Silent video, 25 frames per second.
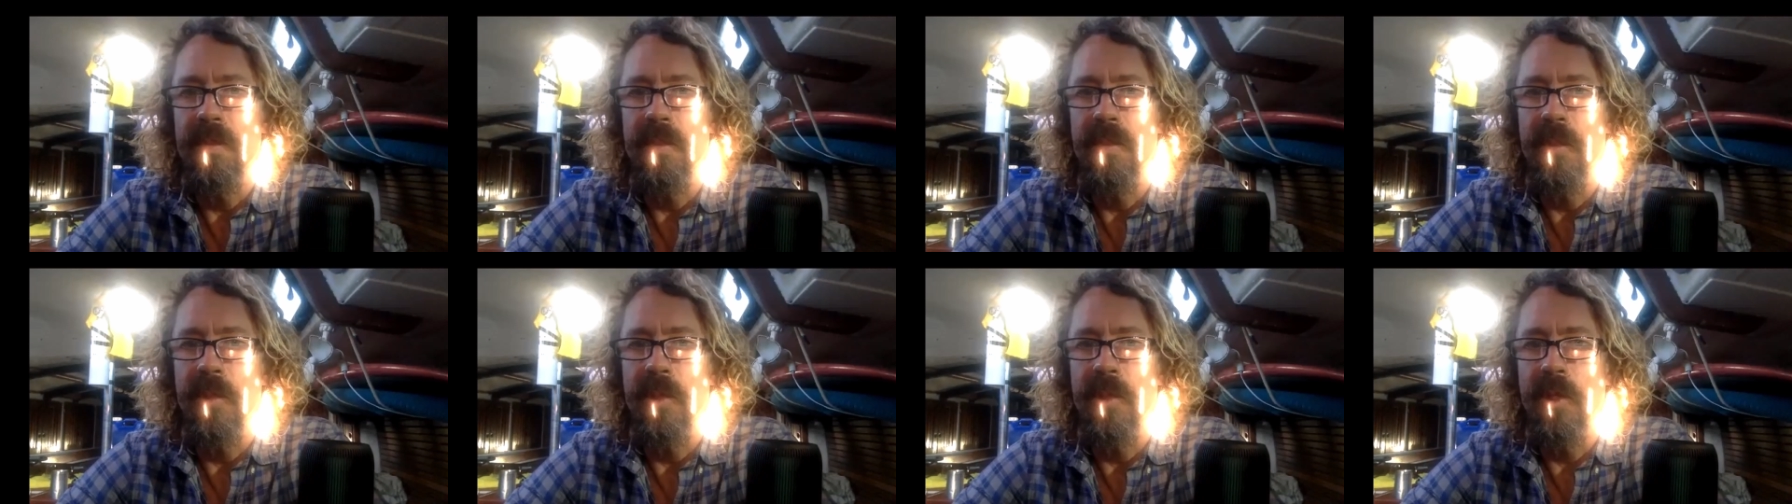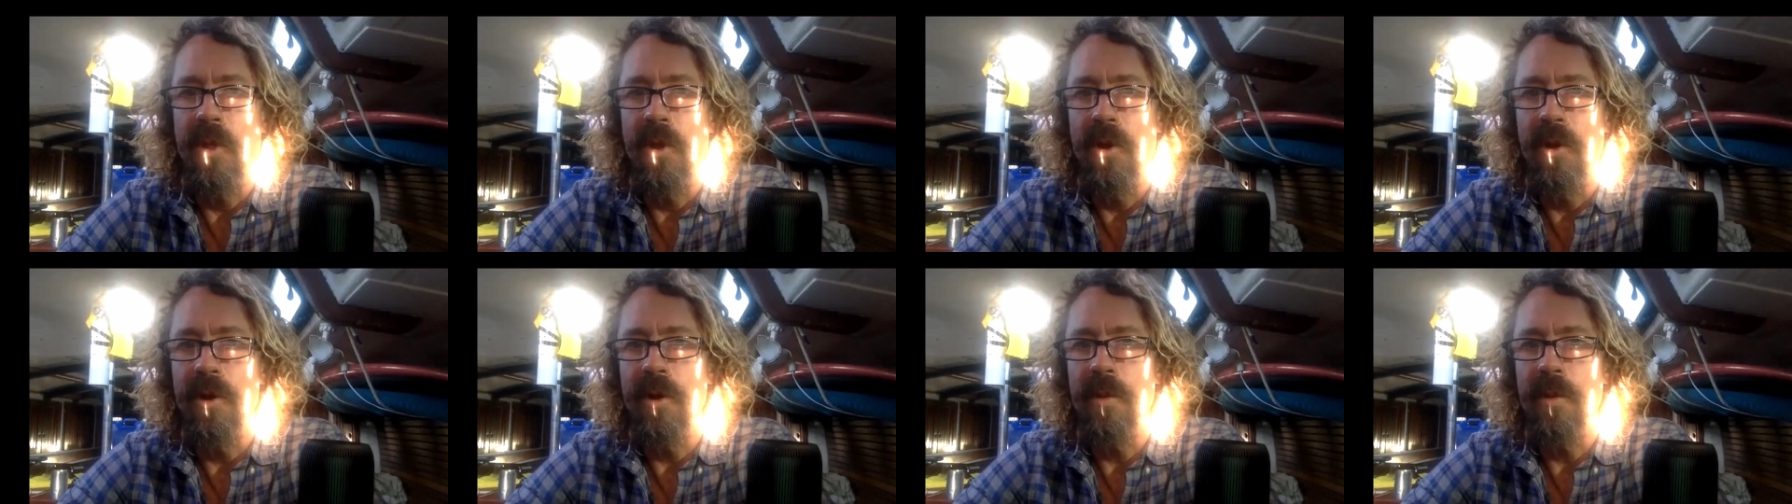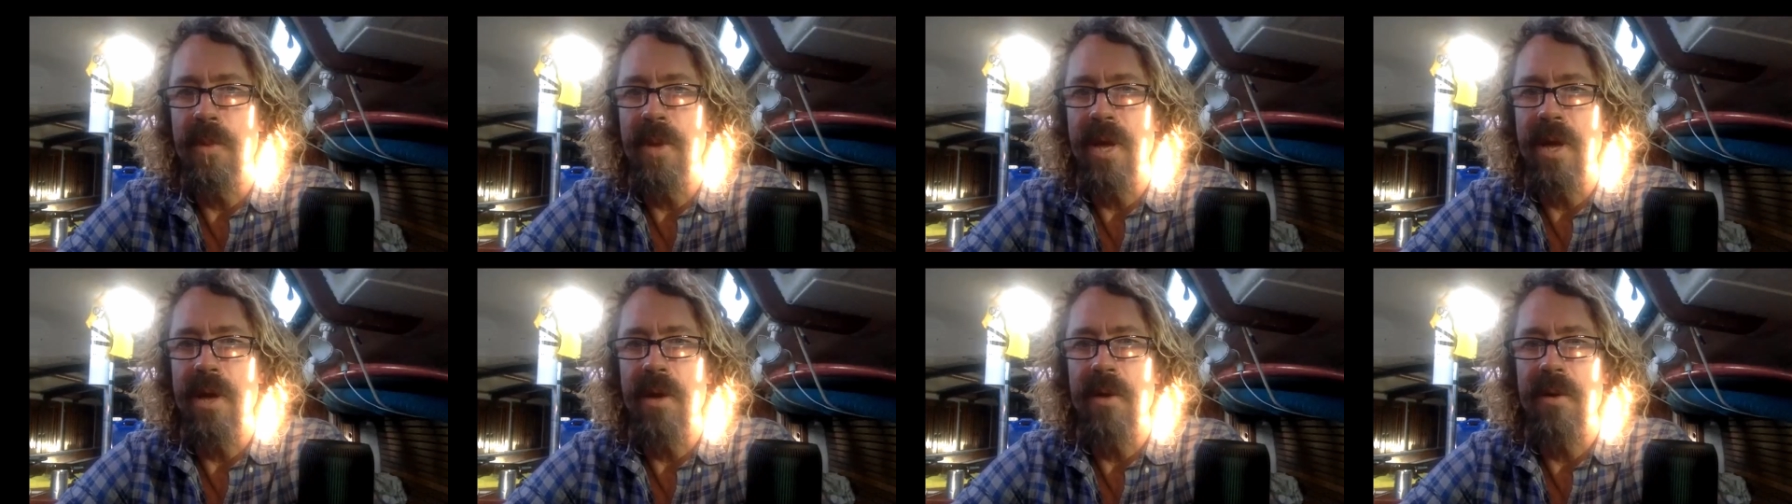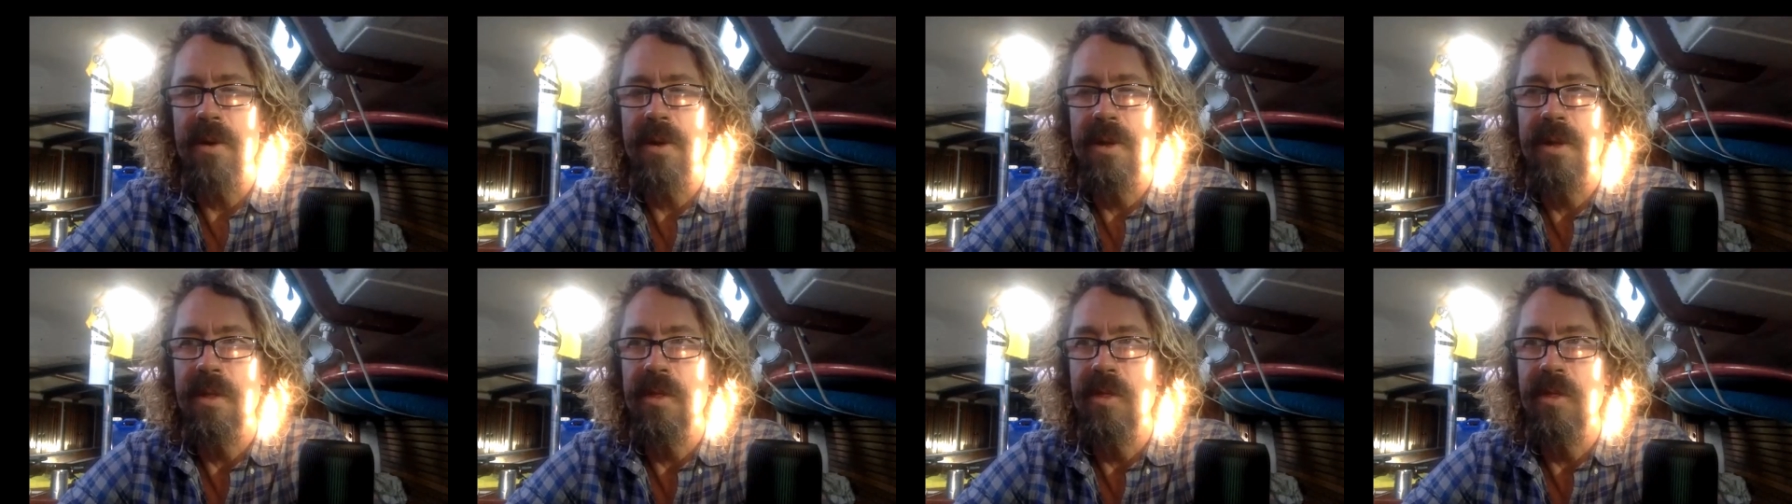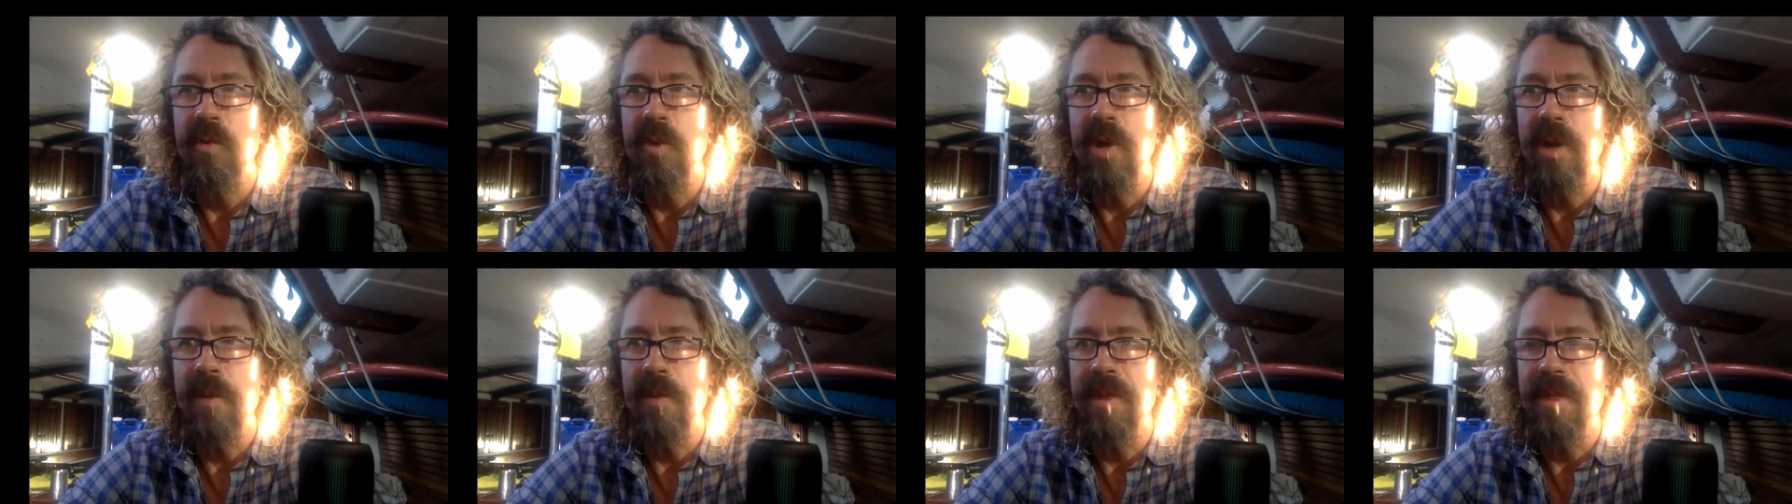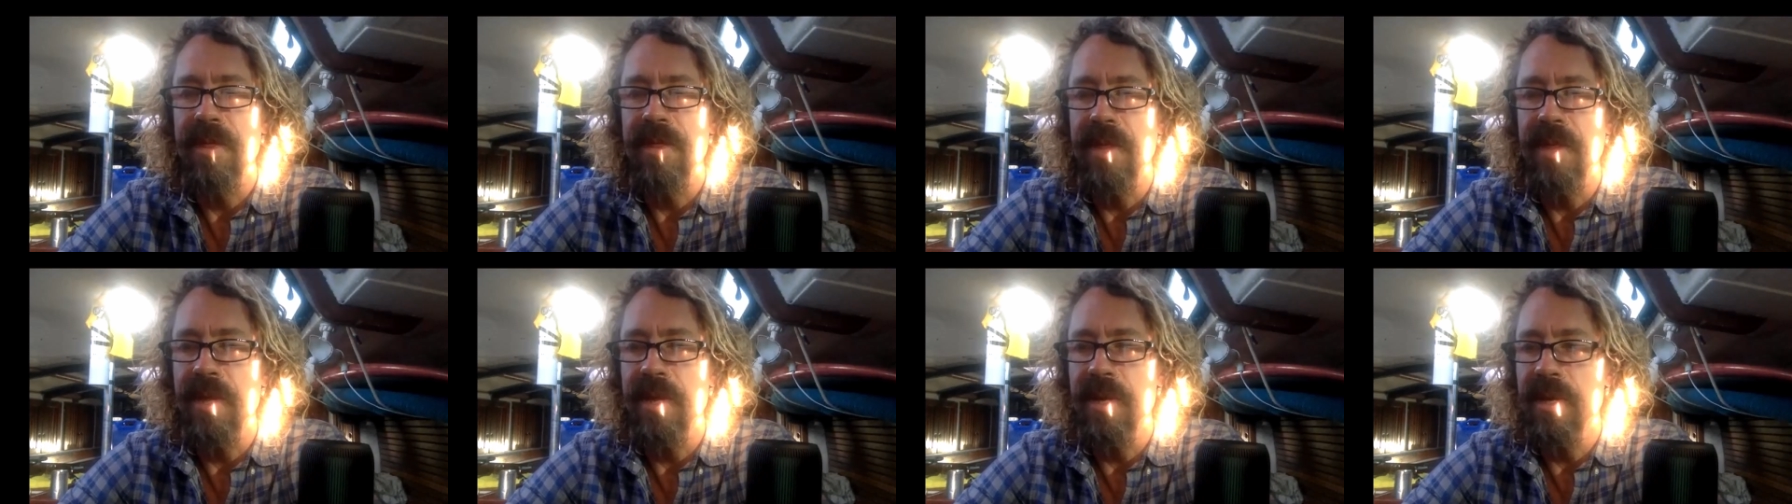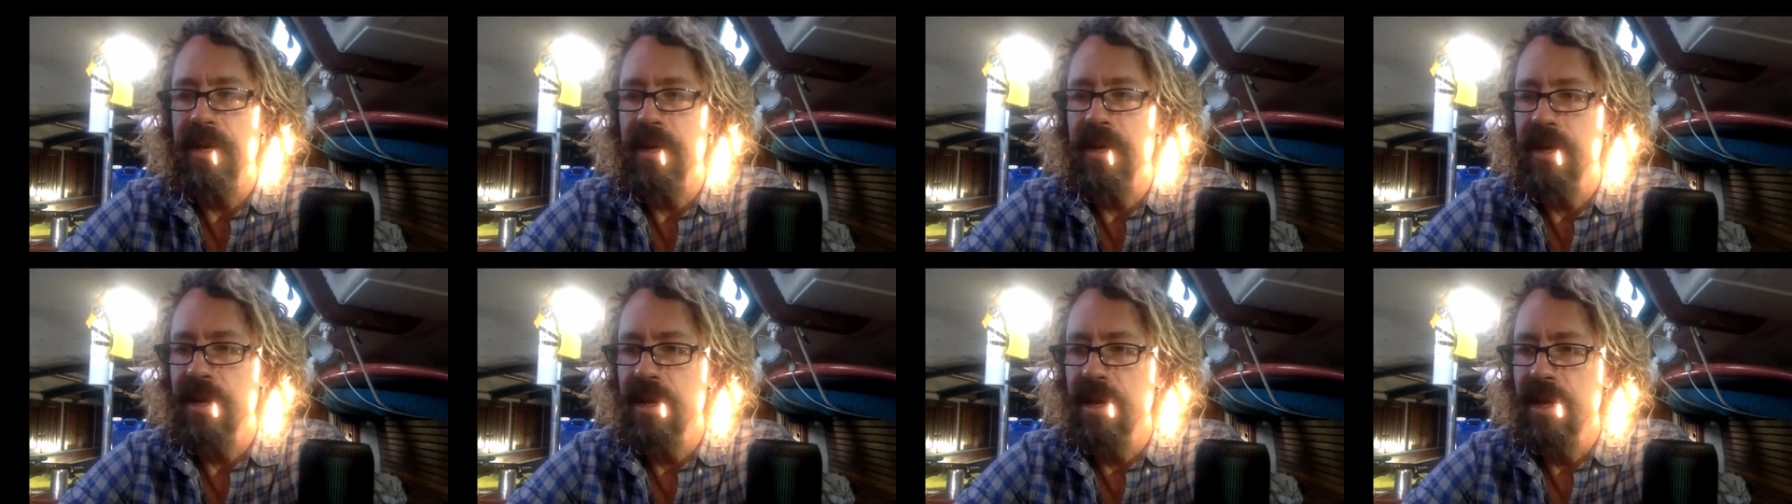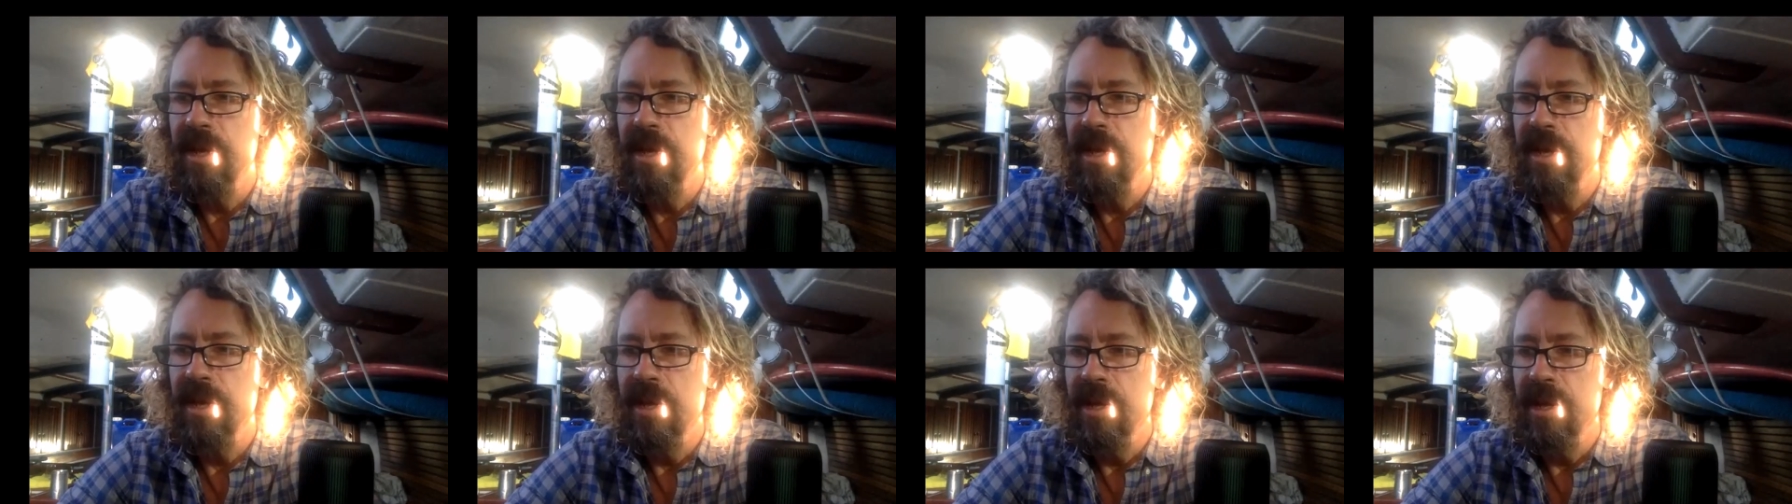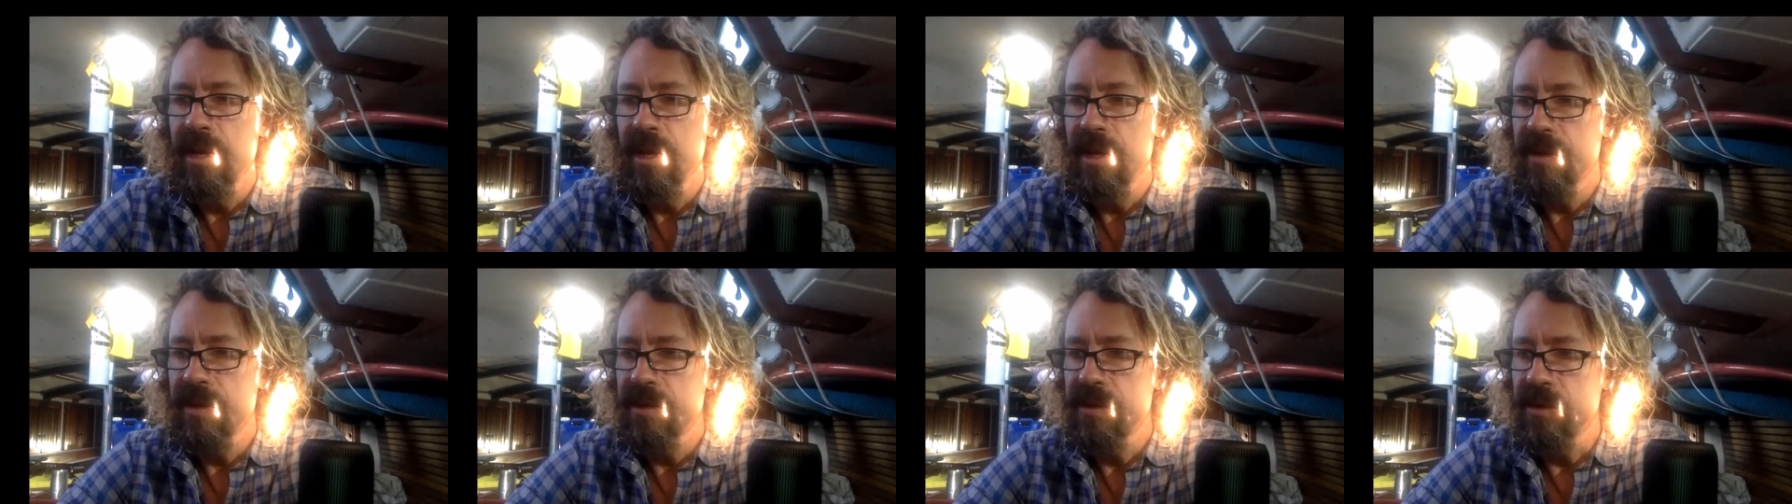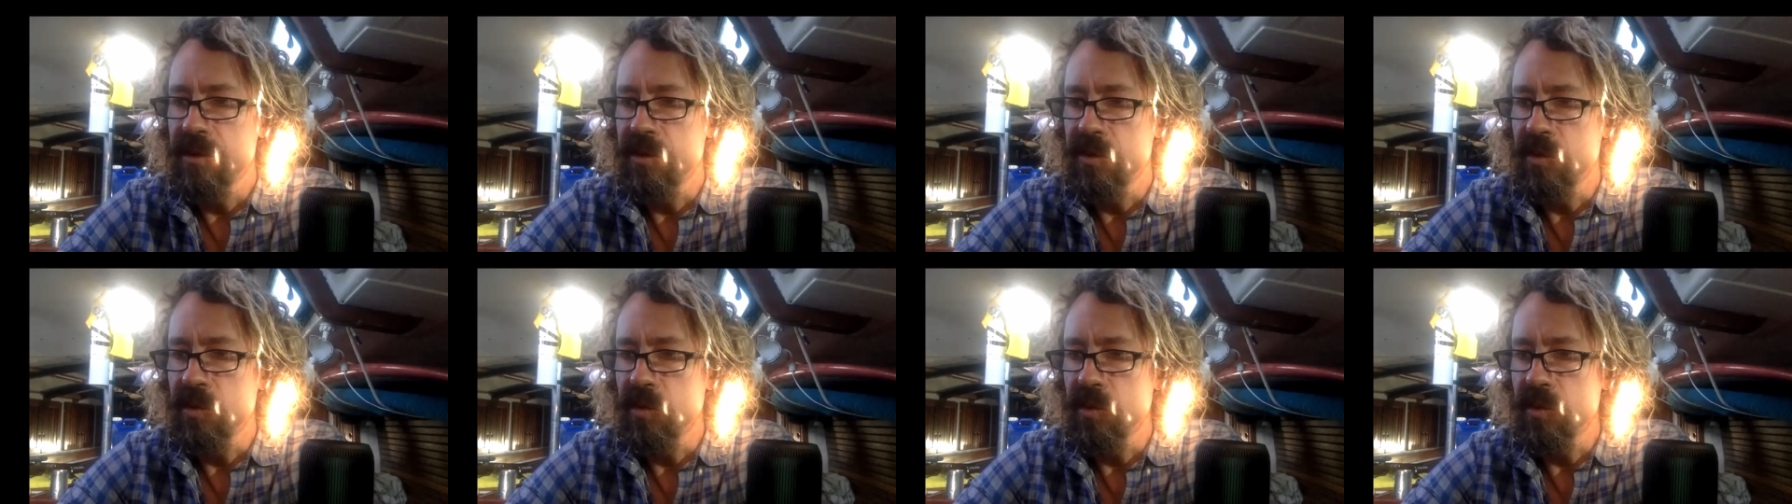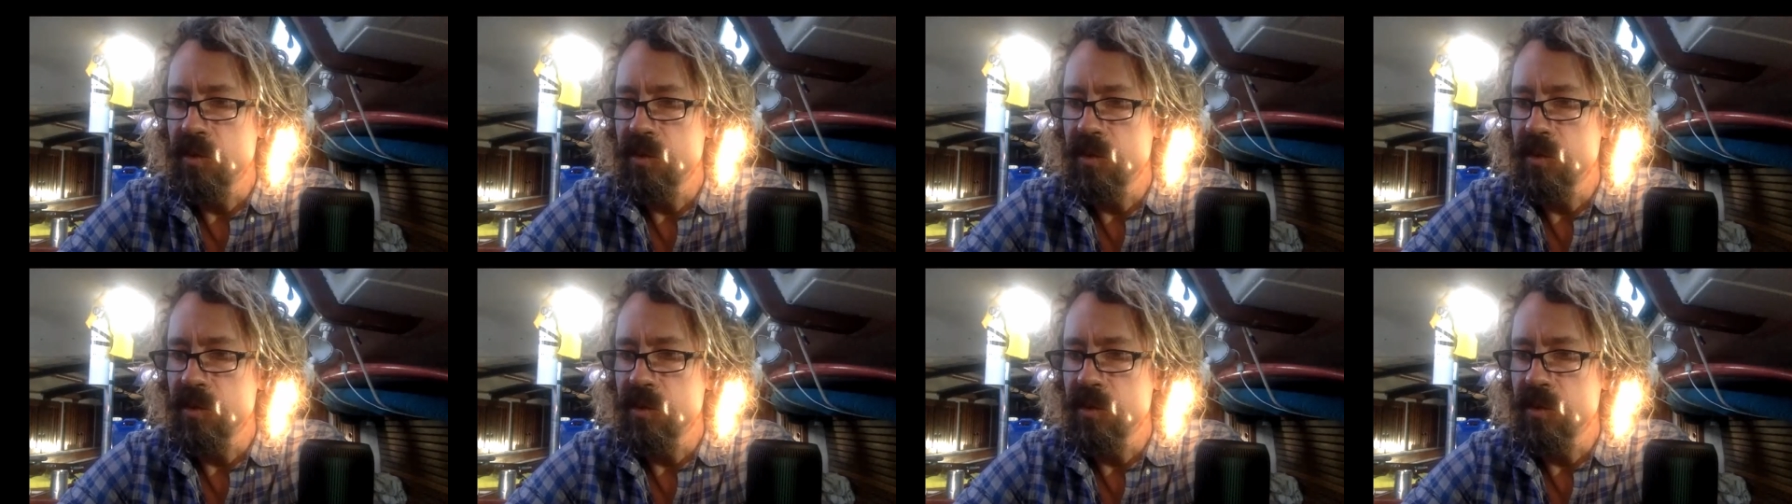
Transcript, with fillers: learn about the way we think to